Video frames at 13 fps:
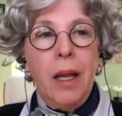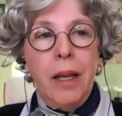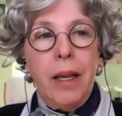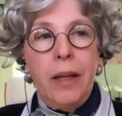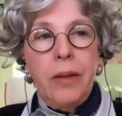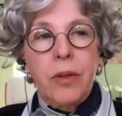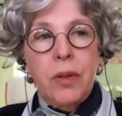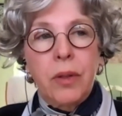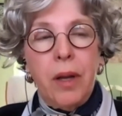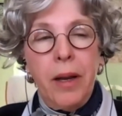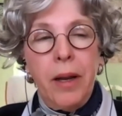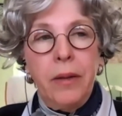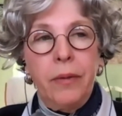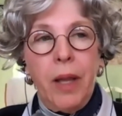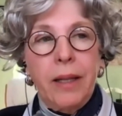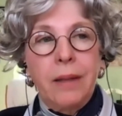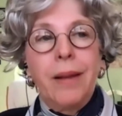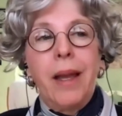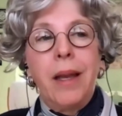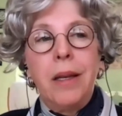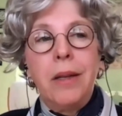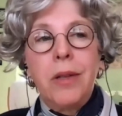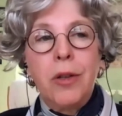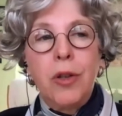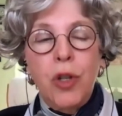it's kind of like ladies and